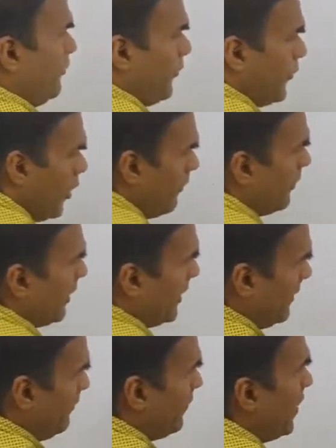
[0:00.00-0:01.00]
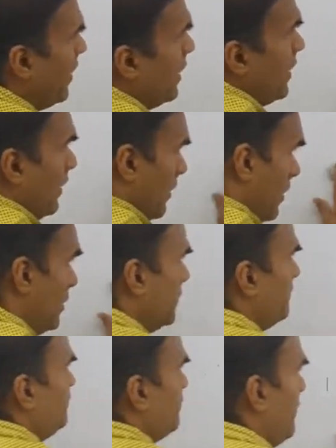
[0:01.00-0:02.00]
properly.
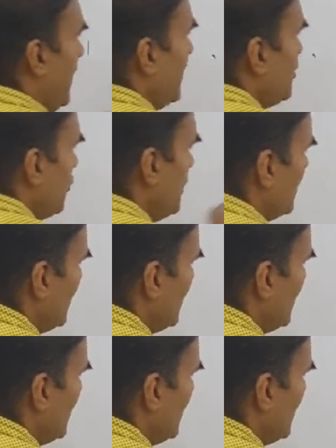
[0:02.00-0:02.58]
Based on the